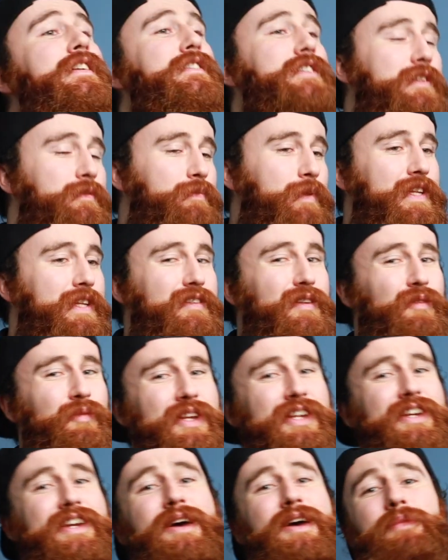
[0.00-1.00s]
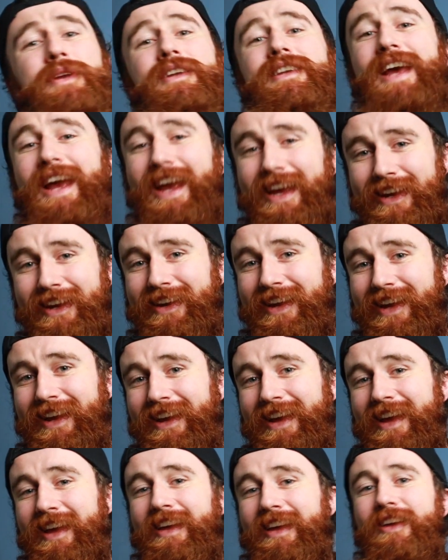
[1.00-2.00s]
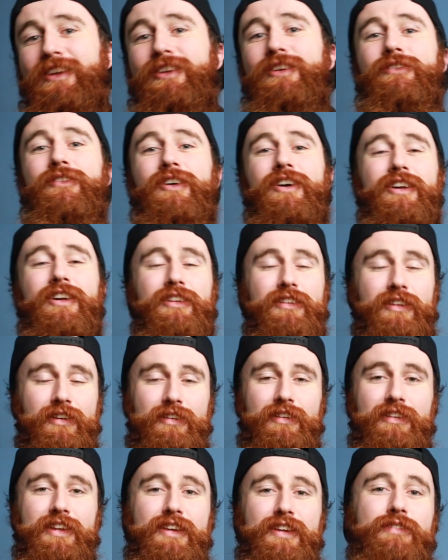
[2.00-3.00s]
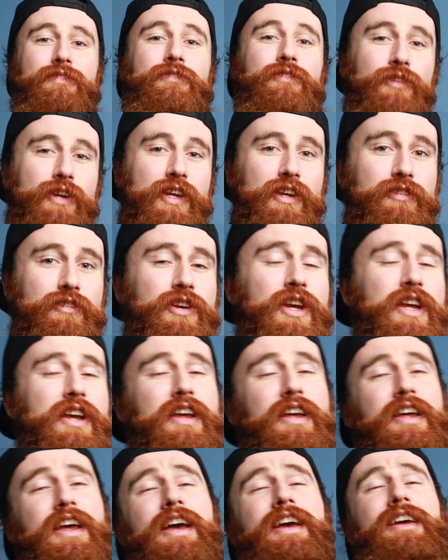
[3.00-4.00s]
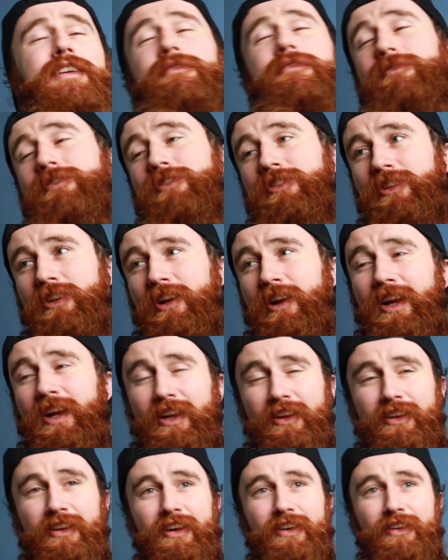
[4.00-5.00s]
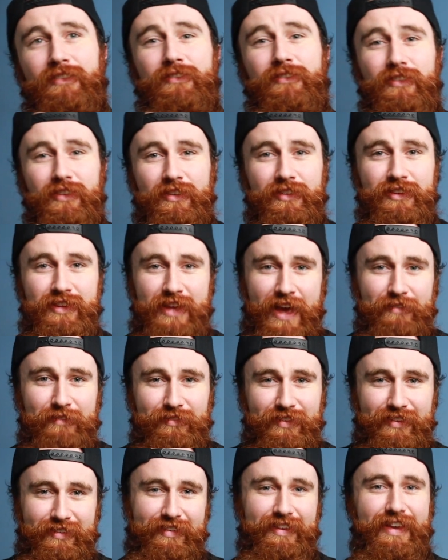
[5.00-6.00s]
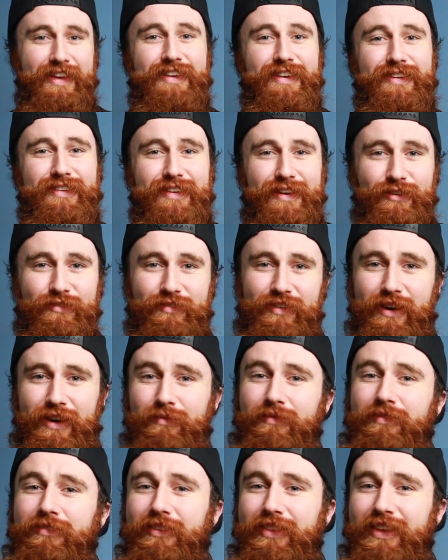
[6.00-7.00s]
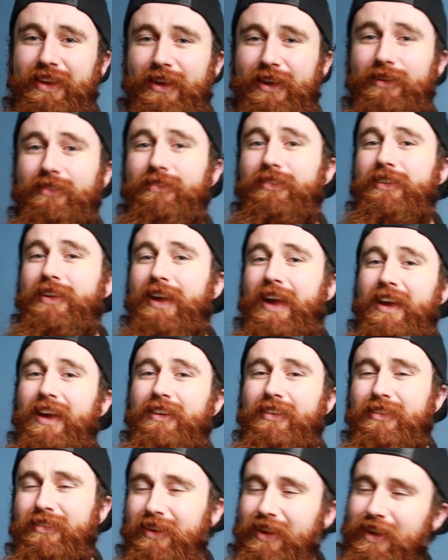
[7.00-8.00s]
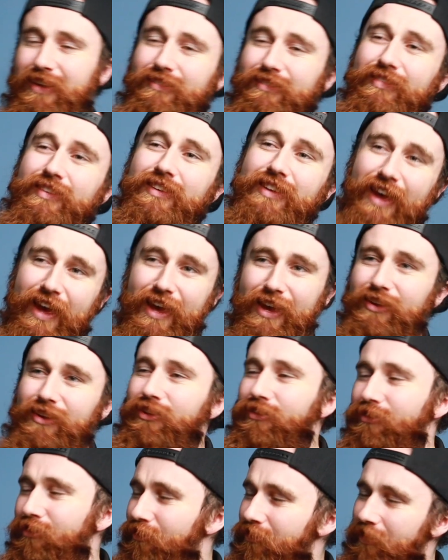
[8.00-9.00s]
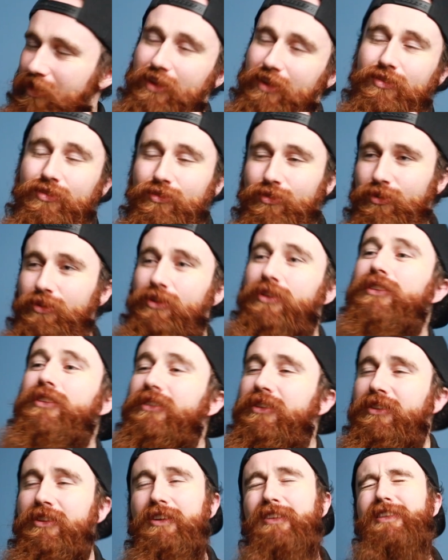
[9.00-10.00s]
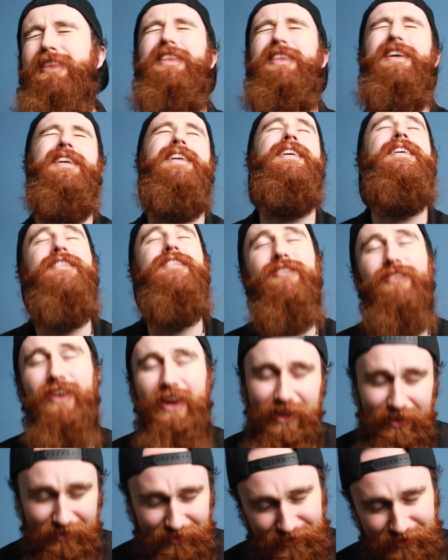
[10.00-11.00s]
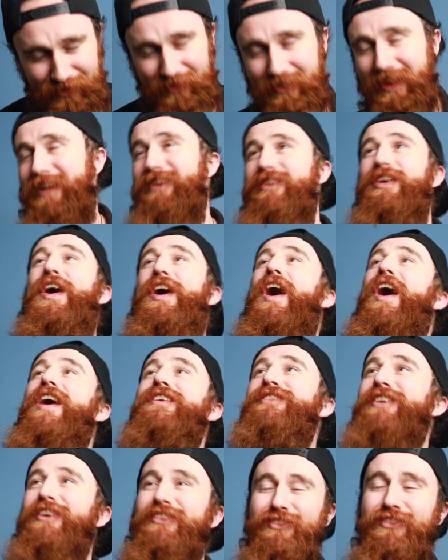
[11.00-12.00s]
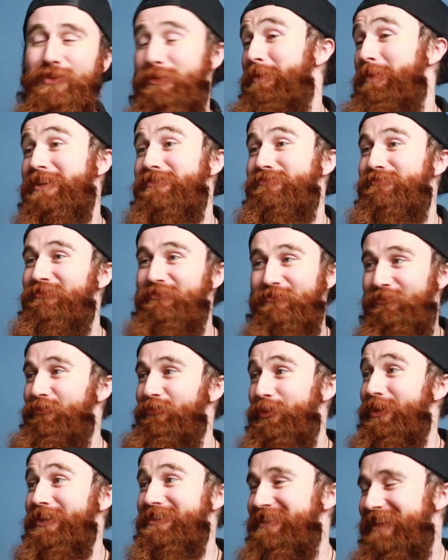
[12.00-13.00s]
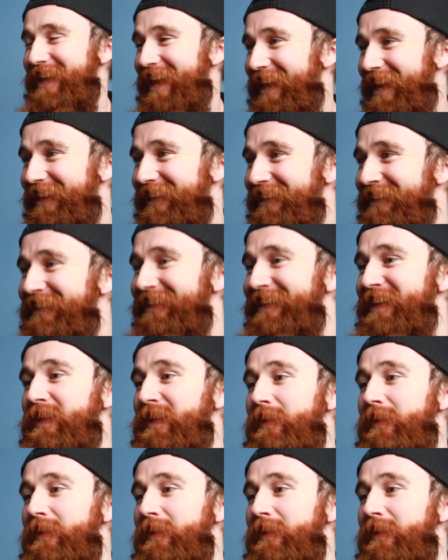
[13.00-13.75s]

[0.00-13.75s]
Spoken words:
It just means that when you come into editing, you've got a lot less footage. You know, you have to set yourself up for the end of the day, because the end of the day you're already screwed and you're not thinking straight, and then you're like, oh, I've got so much footage to edit.